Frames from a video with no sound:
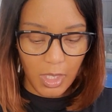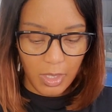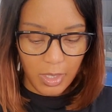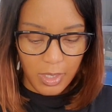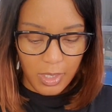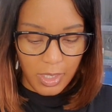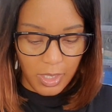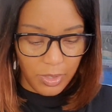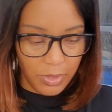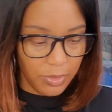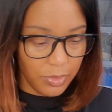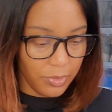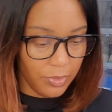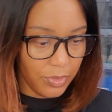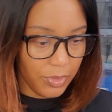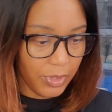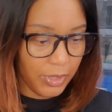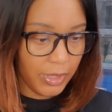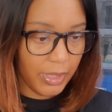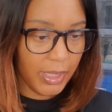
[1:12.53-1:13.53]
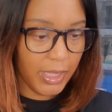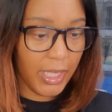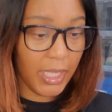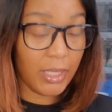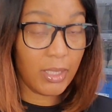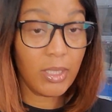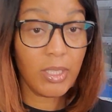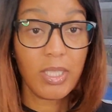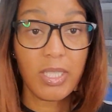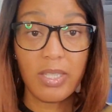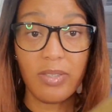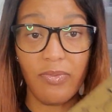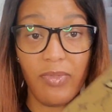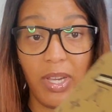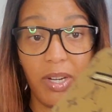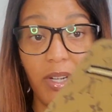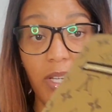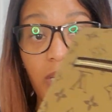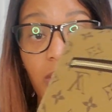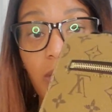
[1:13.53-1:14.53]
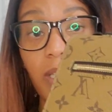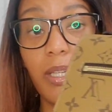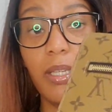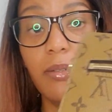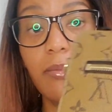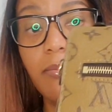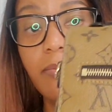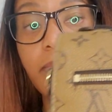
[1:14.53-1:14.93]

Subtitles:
So it looks very good.